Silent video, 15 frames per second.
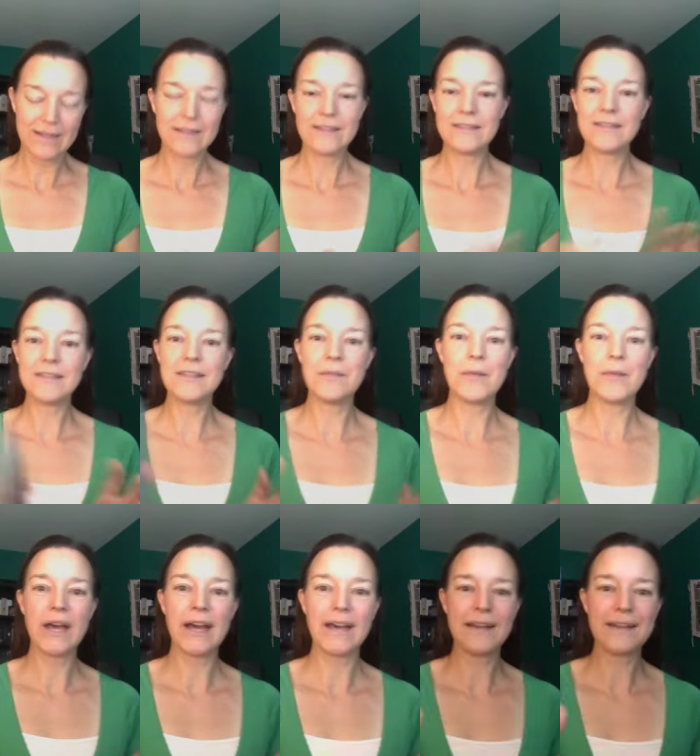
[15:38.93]
This is the
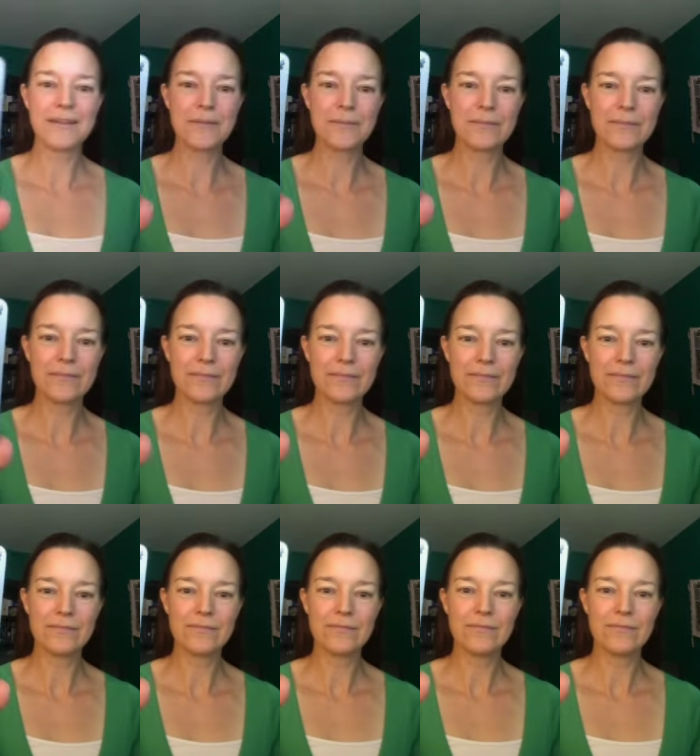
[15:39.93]
back
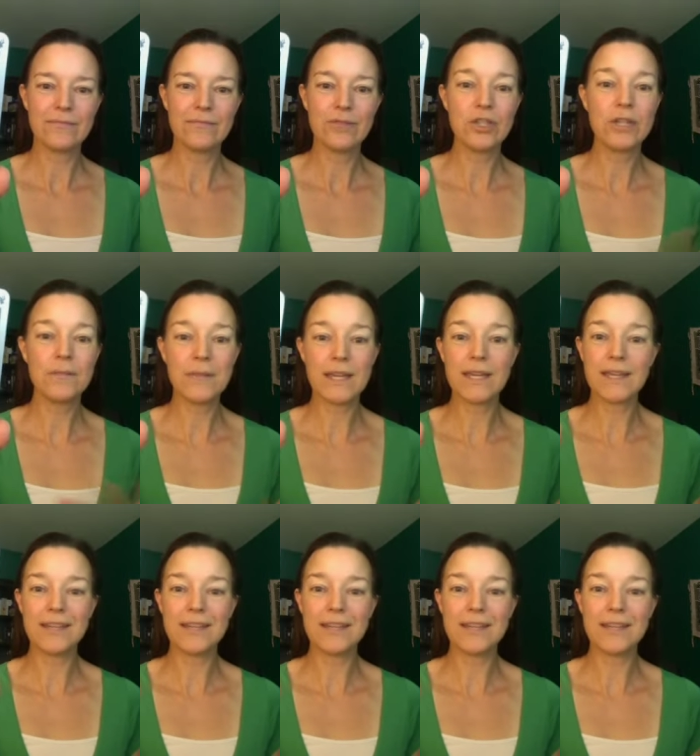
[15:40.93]
which can be,